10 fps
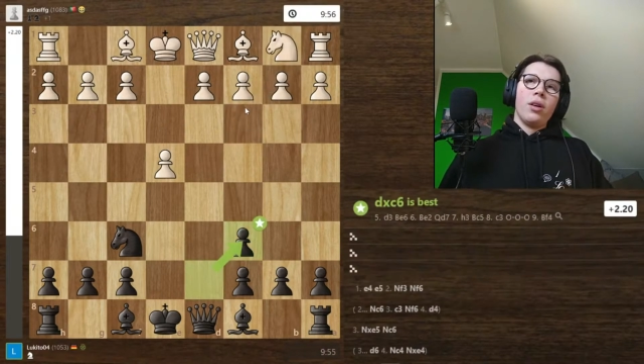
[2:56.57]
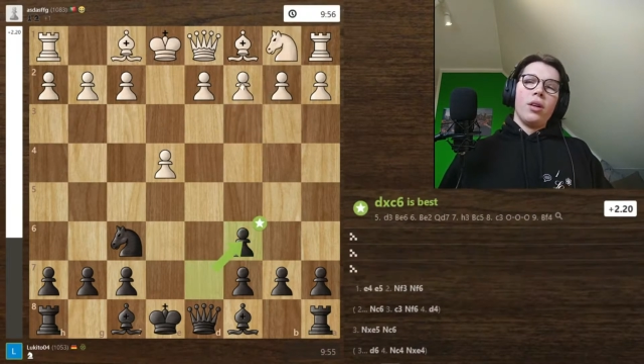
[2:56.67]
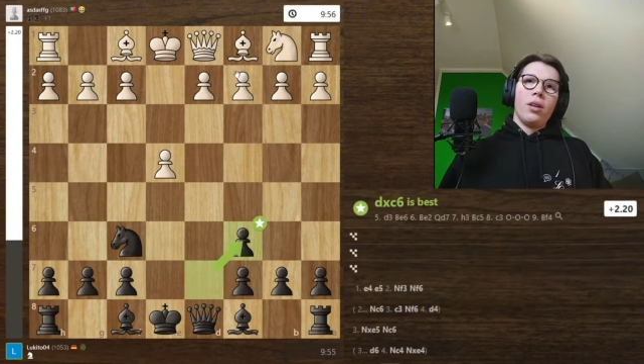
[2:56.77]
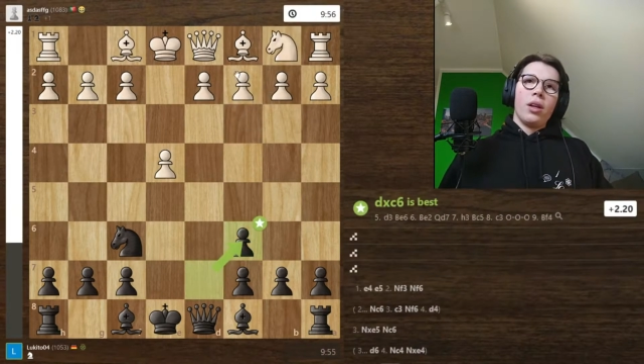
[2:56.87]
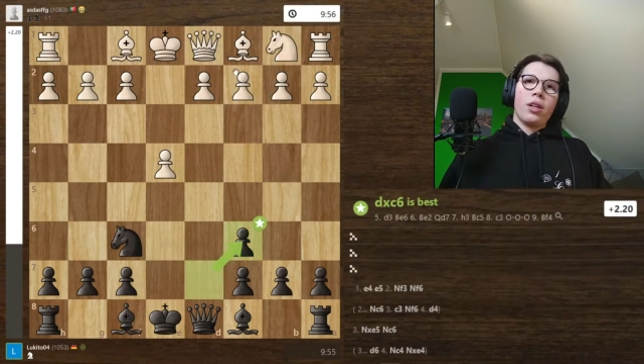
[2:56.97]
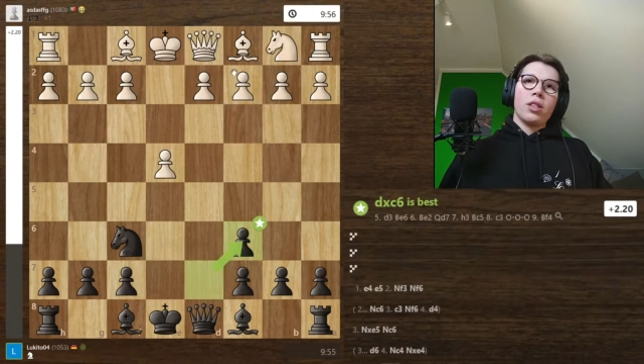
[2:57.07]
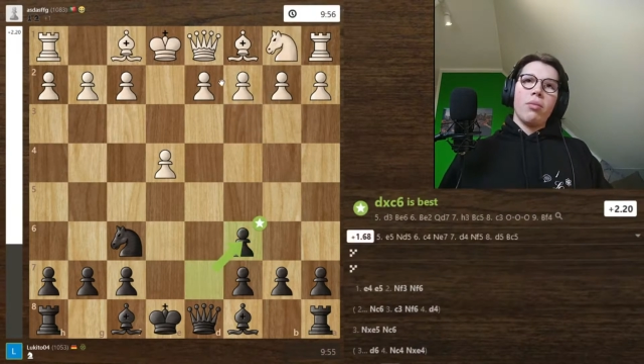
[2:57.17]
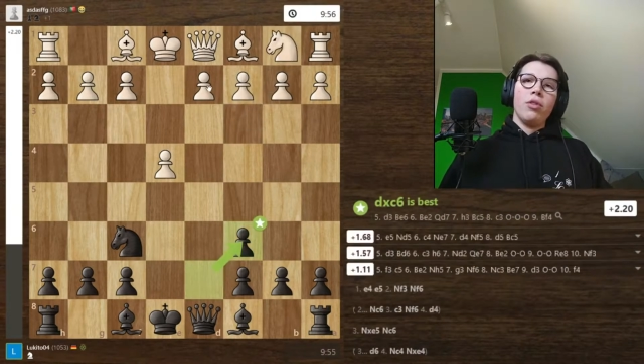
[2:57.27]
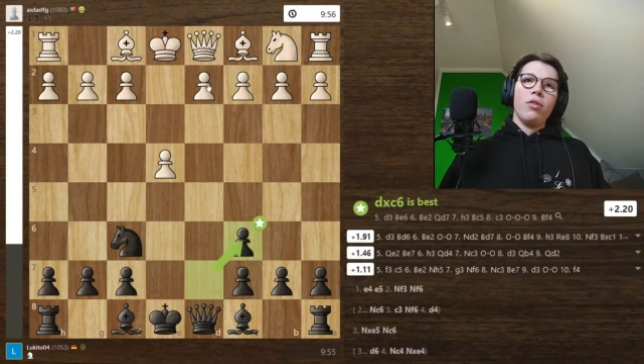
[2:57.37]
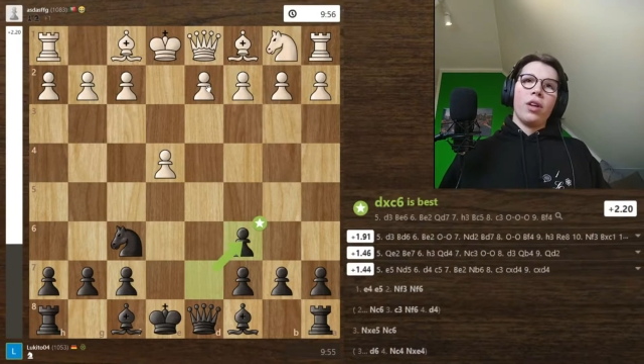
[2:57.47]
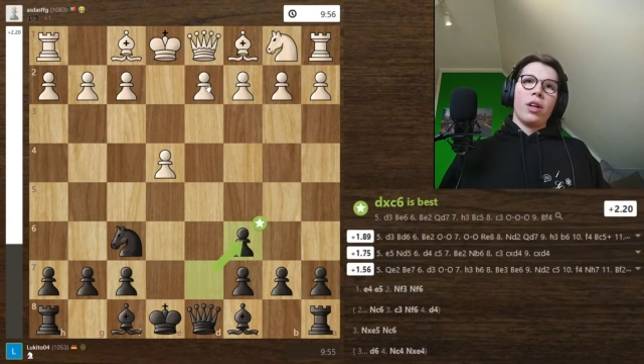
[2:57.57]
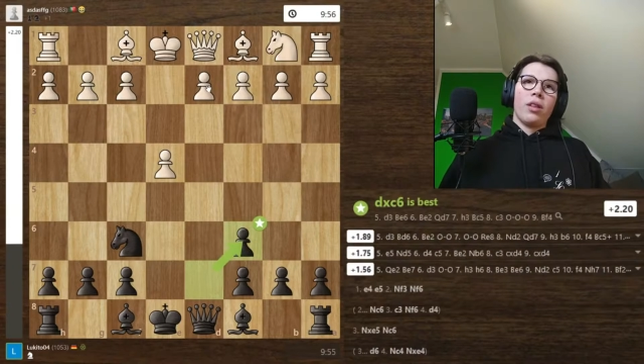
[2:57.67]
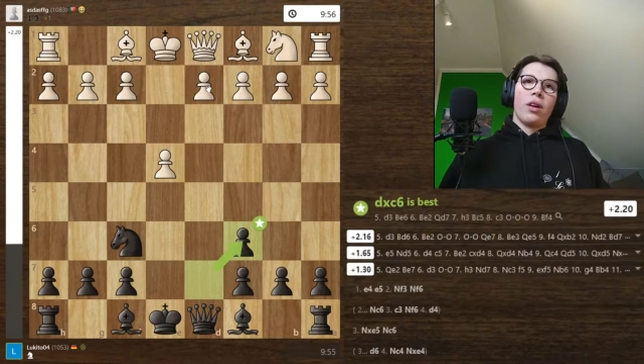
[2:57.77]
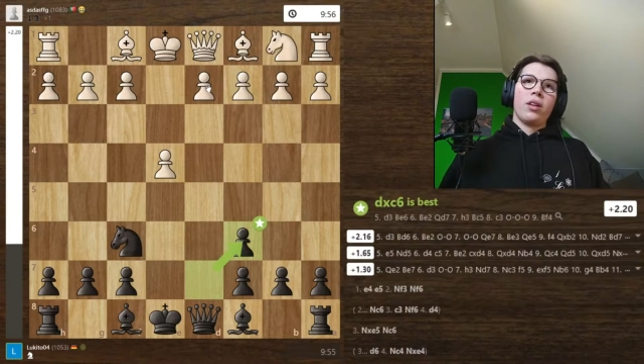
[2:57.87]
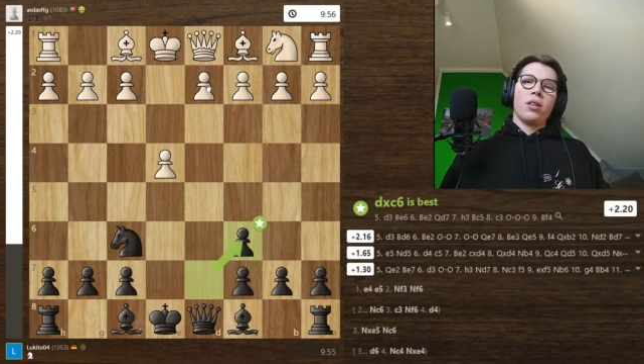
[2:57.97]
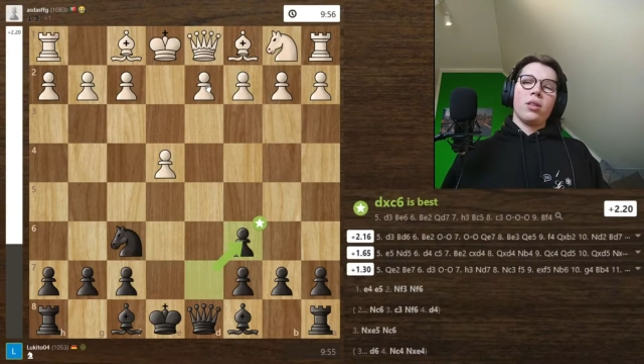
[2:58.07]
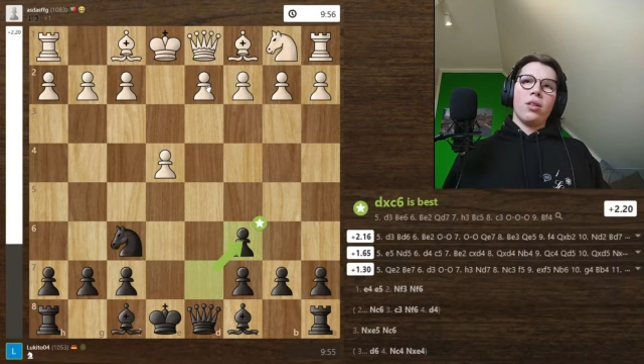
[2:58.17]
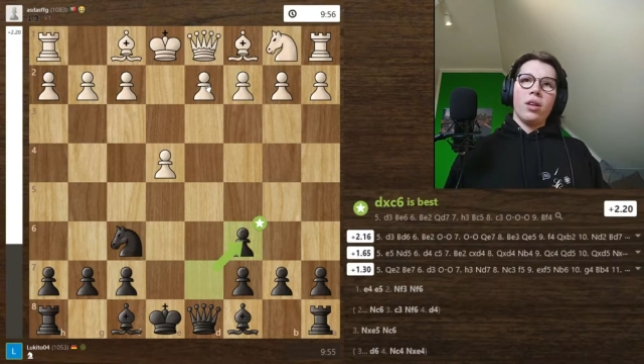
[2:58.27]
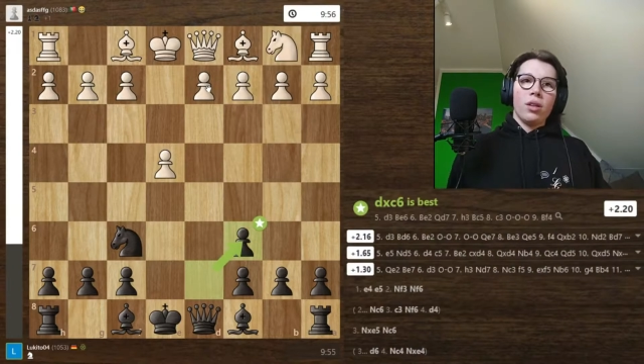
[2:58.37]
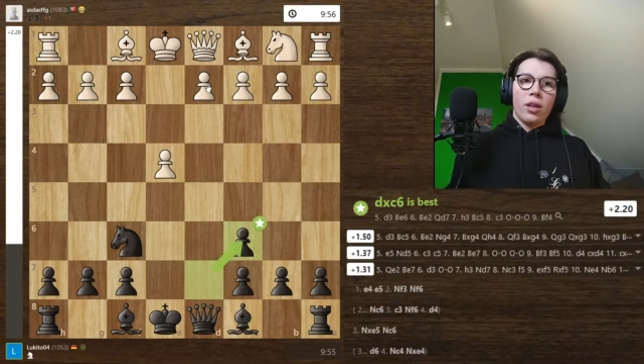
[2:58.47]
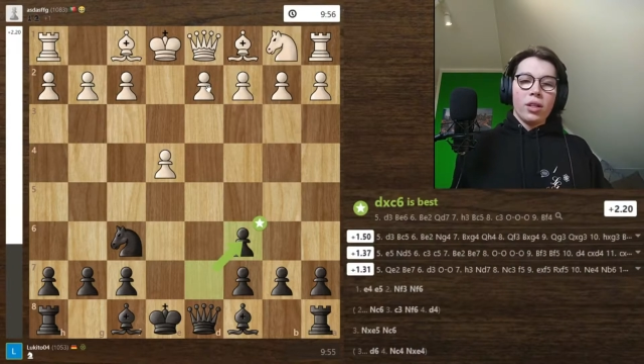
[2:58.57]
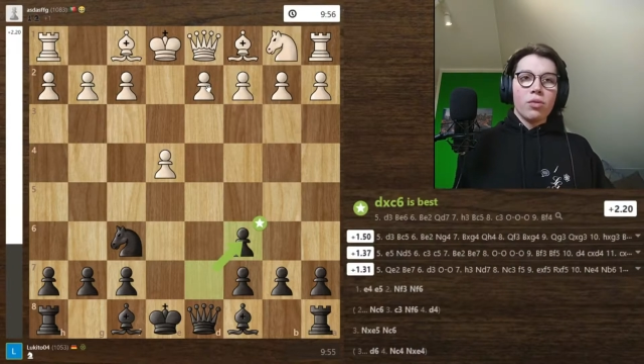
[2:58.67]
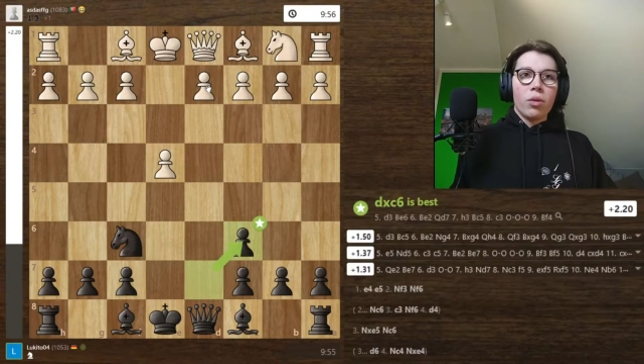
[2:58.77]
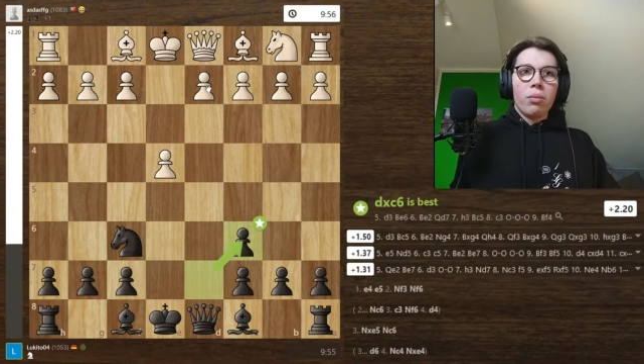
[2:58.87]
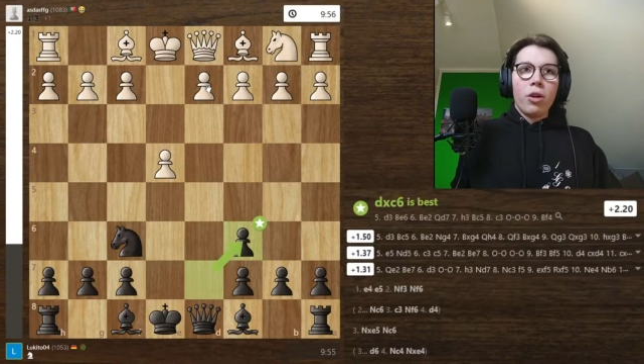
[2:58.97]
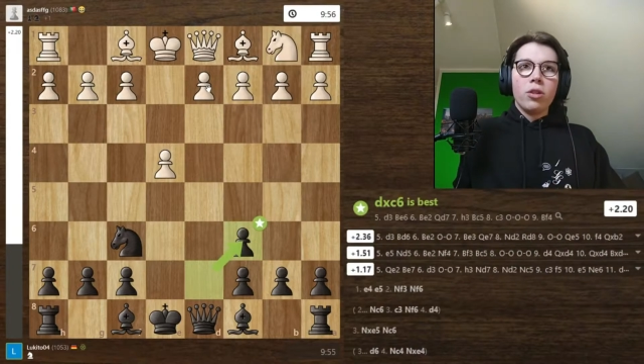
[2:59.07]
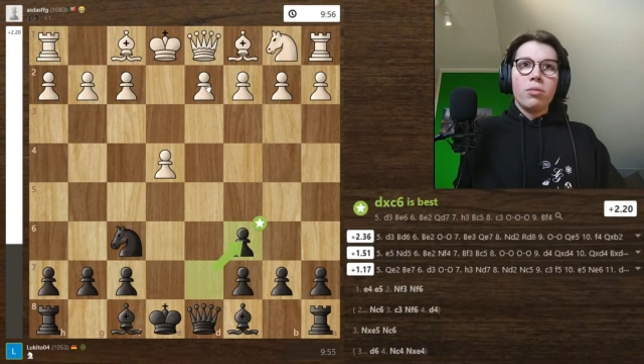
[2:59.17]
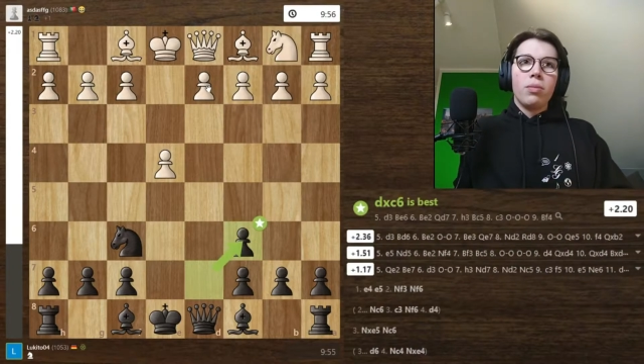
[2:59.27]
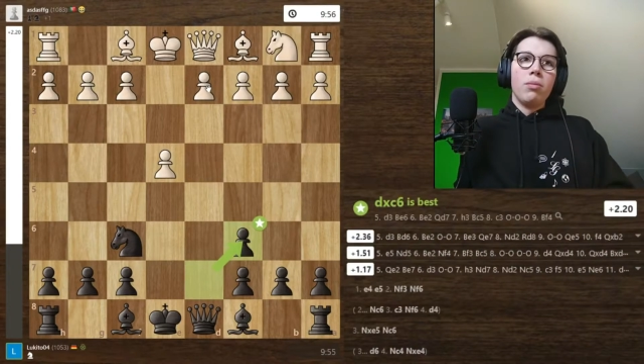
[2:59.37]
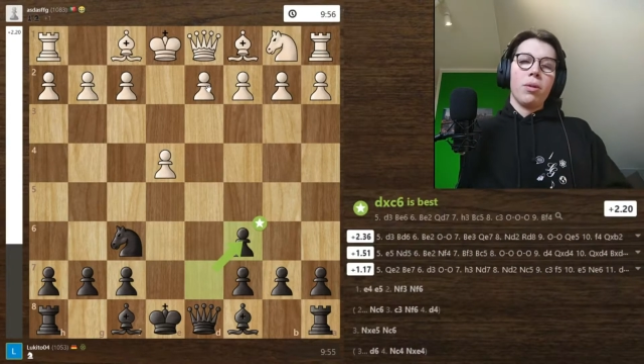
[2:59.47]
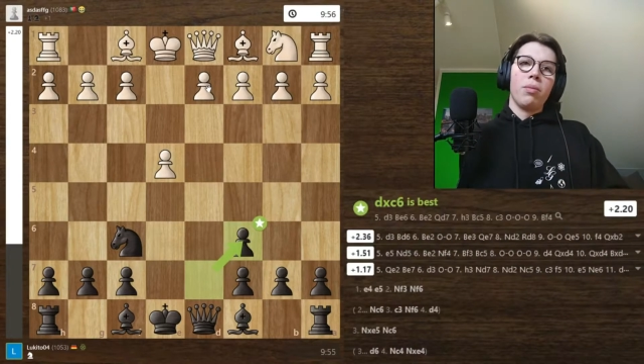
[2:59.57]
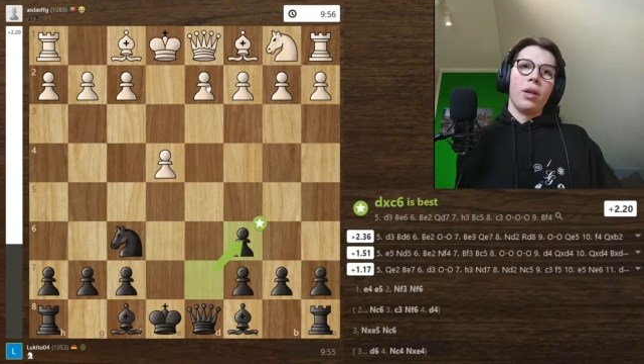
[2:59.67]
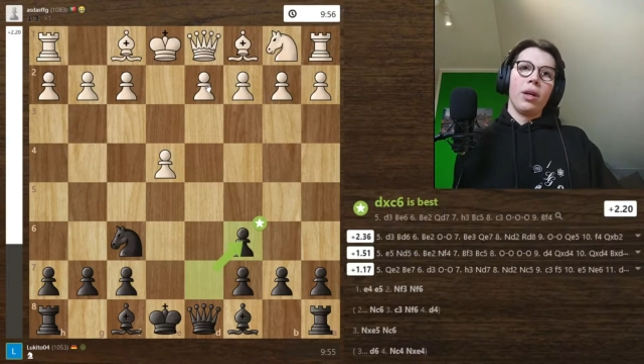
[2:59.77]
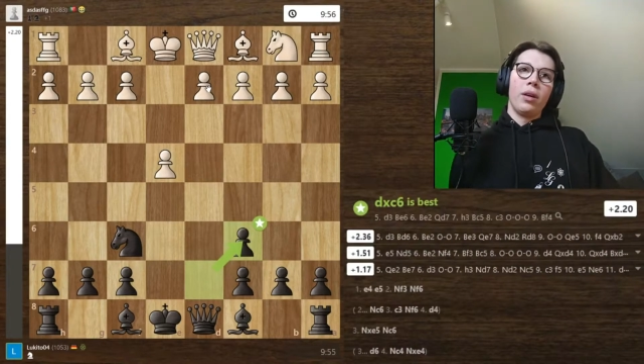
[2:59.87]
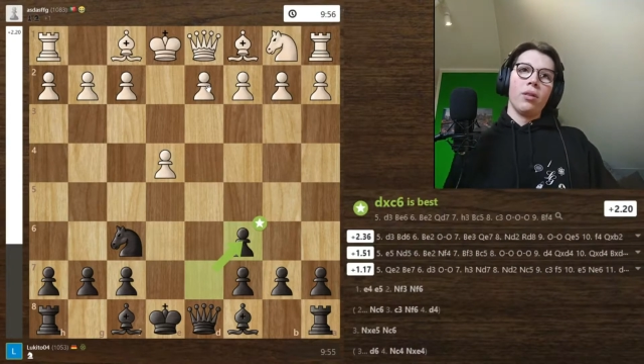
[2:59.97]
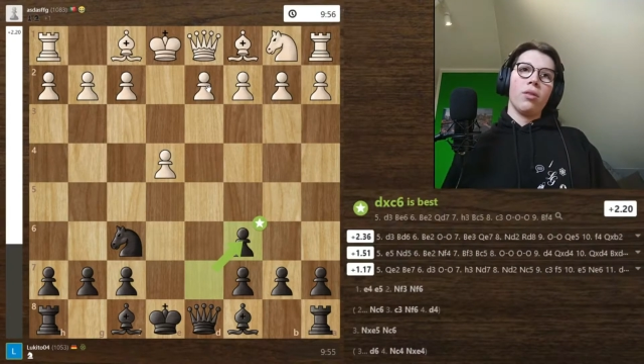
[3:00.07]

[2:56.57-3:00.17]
like some move like that. That's what most people play,